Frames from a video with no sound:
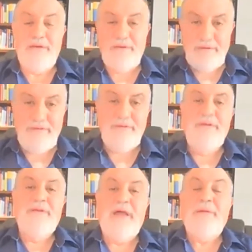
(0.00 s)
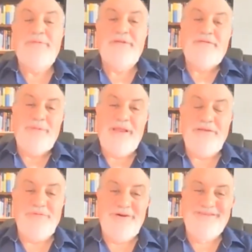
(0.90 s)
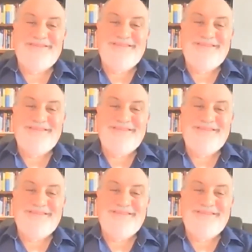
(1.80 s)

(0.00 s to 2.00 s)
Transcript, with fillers: on absence of black swan.